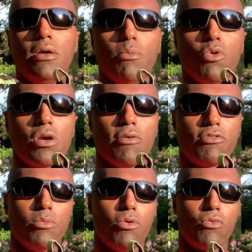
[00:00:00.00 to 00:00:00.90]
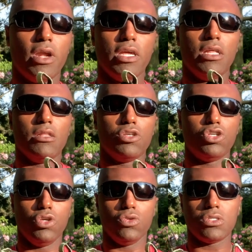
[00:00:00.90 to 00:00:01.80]
more comfortable running in the
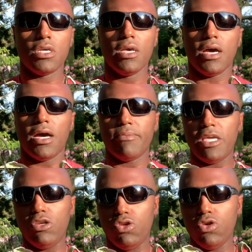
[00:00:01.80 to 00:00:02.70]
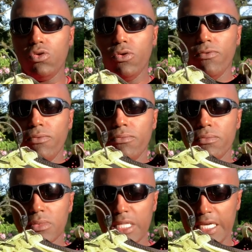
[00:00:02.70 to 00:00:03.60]
shoes. They do,
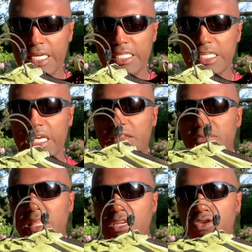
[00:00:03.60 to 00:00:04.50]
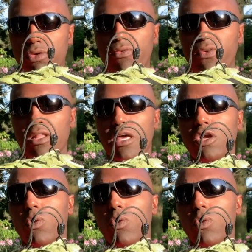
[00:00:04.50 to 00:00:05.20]
like I said, they do feel like